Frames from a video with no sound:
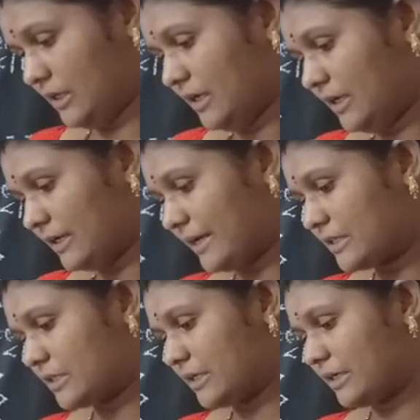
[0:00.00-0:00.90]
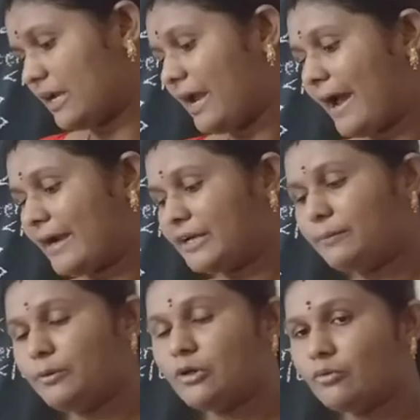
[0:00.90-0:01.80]
Next thing,
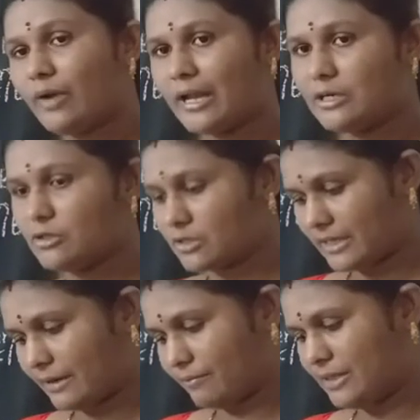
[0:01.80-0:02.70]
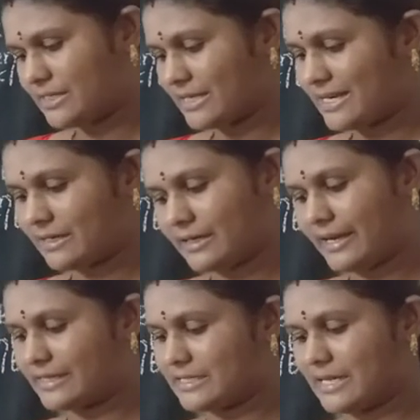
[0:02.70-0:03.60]
attribute values can be
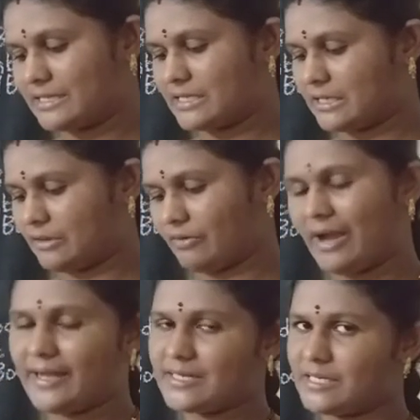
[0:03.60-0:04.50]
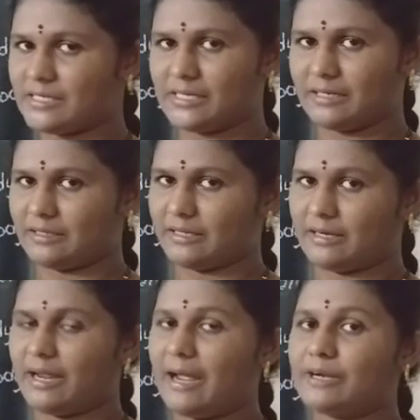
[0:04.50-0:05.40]
case sensitive. As I said
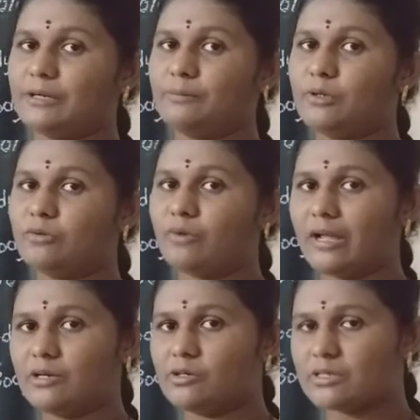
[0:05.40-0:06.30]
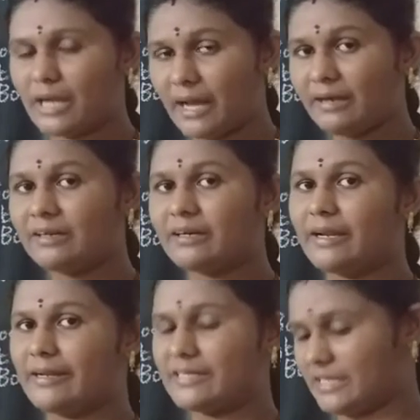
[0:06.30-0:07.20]
there, attribute values are
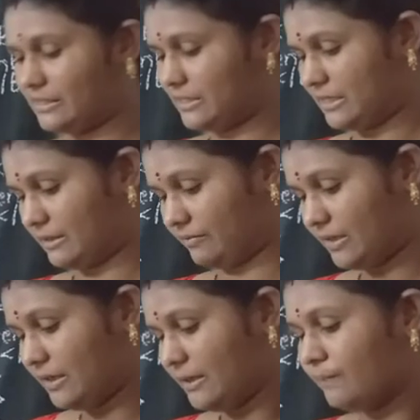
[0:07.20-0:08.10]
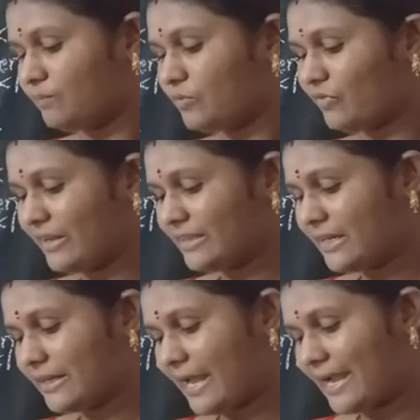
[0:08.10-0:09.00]
case sensitive. When
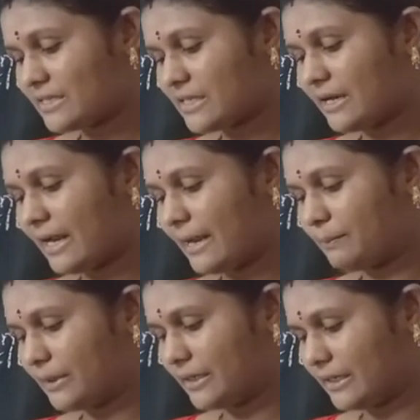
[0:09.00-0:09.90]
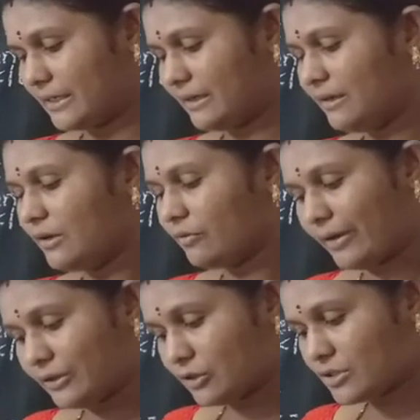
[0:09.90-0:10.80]
the tags are embedded,
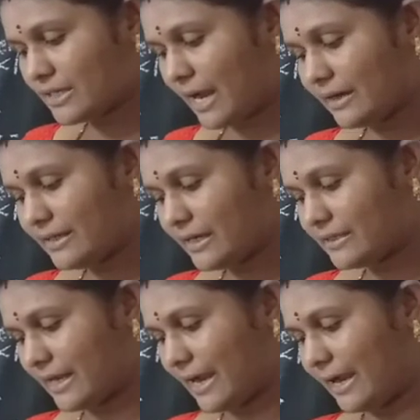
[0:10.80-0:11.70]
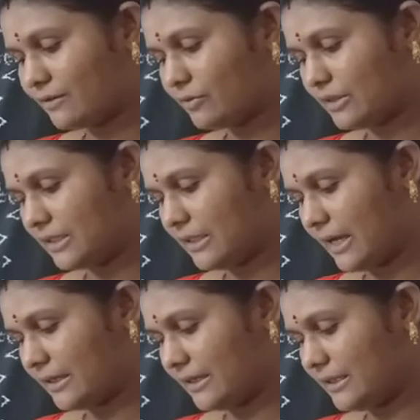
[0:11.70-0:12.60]
when you start a tag within
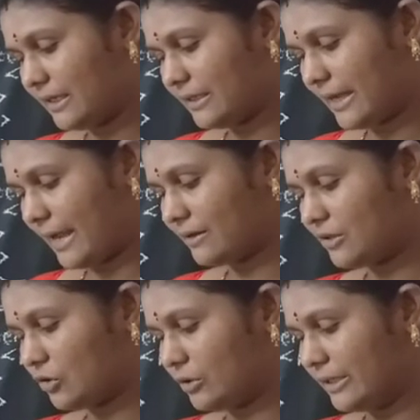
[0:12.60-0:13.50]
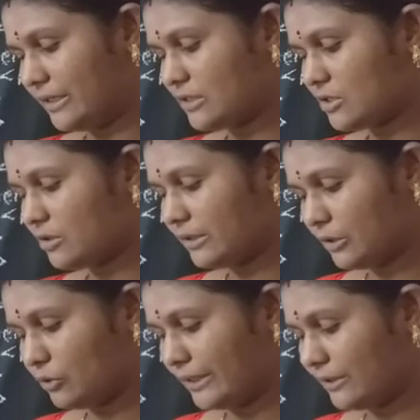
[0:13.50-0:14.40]
another tag, you
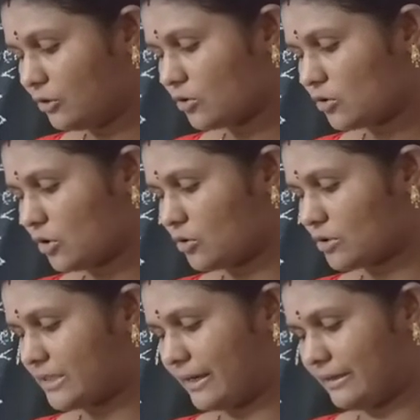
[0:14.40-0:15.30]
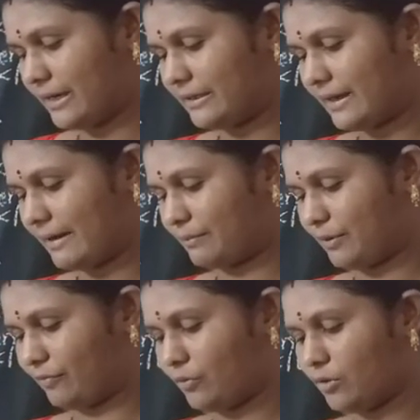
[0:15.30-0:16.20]
need to close the inner tag
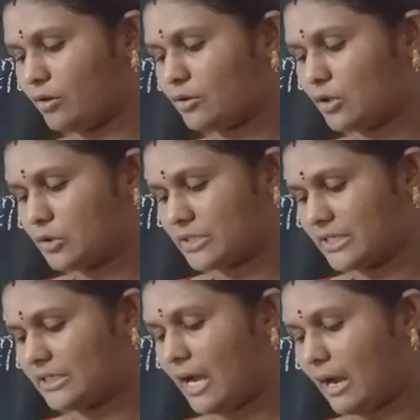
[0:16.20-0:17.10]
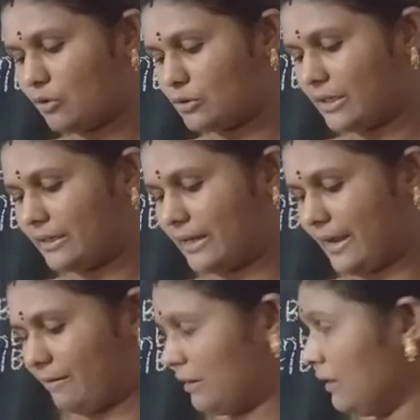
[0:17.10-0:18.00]
before closing the outer
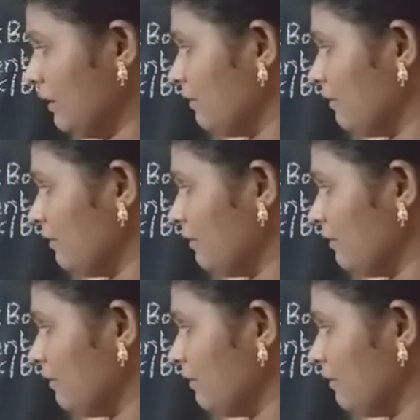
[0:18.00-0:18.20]
tag.